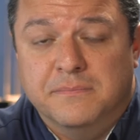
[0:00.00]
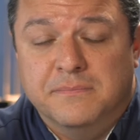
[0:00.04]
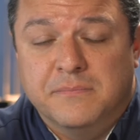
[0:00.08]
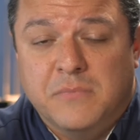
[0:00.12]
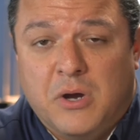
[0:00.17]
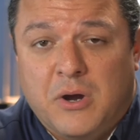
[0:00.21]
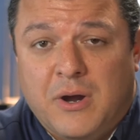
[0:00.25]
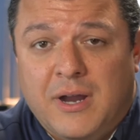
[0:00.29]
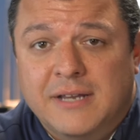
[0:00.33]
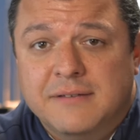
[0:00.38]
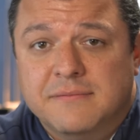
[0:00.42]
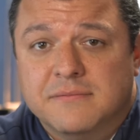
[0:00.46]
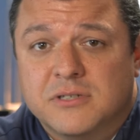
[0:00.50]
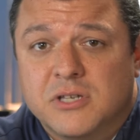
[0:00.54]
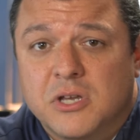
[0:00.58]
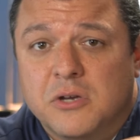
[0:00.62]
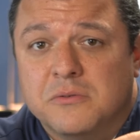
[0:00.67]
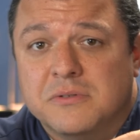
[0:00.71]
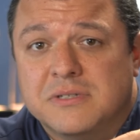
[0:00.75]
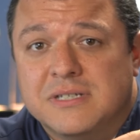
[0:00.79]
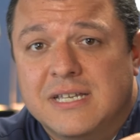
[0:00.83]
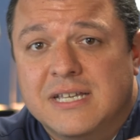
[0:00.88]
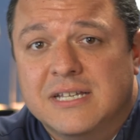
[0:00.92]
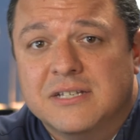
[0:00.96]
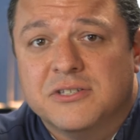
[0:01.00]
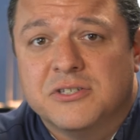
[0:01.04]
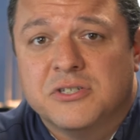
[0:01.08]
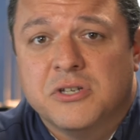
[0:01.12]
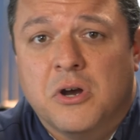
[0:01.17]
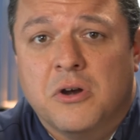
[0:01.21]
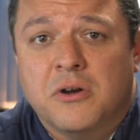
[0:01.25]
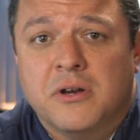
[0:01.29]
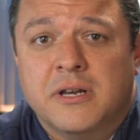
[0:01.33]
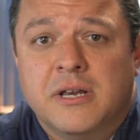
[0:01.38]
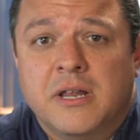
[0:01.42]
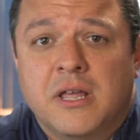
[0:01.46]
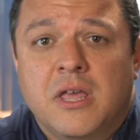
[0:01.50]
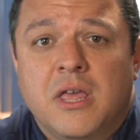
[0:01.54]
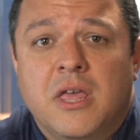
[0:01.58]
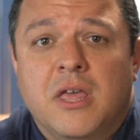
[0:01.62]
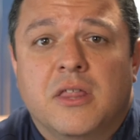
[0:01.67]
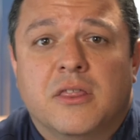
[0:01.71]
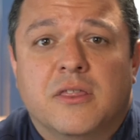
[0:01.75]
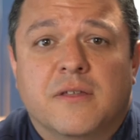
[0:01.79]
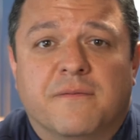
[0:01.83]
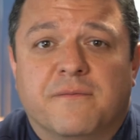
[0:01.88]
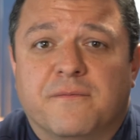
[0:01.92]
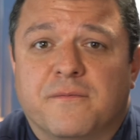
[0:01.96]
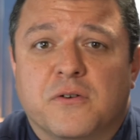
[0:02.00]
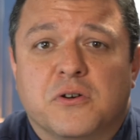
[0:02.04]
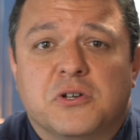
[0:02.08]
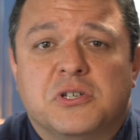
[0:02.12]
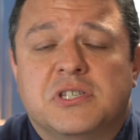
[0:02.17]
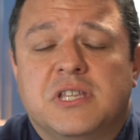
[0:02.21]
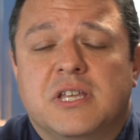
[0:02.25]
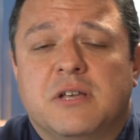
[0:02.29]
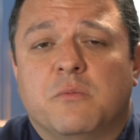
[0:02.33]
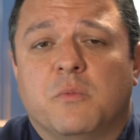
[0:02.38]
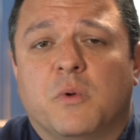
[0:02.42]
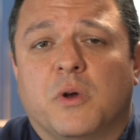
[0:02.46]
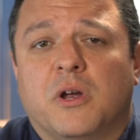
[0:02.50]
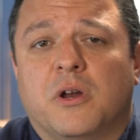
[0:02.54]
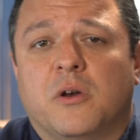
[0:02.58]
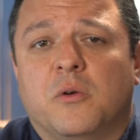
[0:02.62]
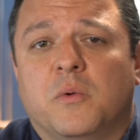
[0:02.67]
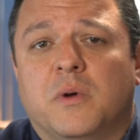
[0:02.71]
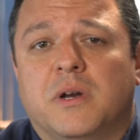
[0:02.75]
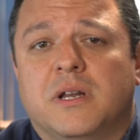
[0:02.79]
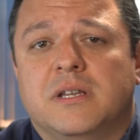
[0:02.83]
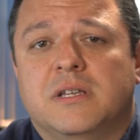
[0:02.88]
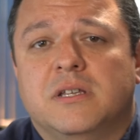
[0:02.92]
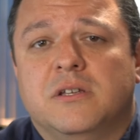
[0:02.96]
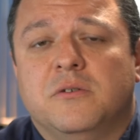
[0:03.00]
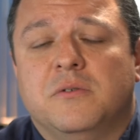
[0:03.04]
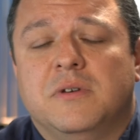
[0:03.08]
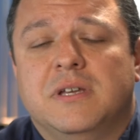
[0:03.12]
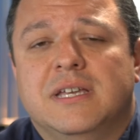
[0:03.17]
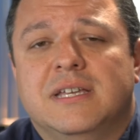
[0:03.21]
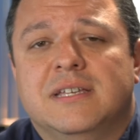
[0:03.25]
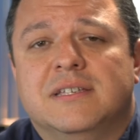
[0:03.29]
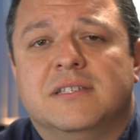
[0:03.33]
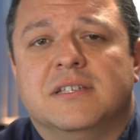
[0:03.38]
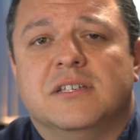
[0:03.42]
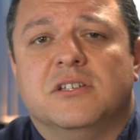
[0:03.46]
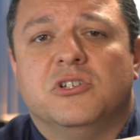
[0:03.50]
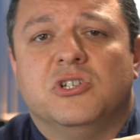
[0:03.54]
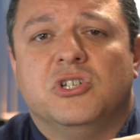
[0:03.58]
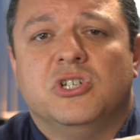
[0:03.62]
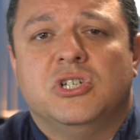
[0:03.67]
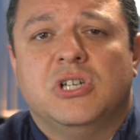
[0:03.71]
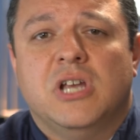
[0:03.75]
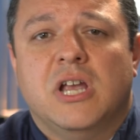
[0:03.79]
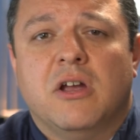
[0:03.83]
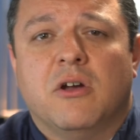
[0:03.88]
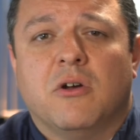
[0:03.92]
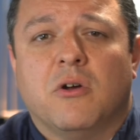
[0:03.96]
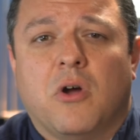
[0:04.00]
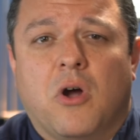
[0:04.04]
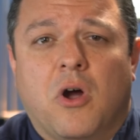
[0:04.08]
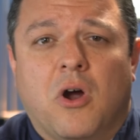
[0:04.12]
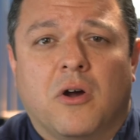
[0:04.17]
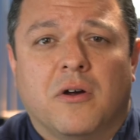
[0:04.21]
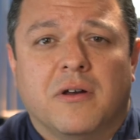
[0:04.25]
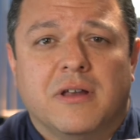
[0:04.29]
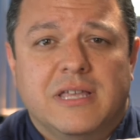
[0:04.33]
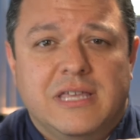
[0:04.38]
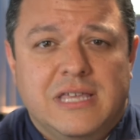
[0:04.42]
All right, so to get started, the first thing we're going to want to do is share our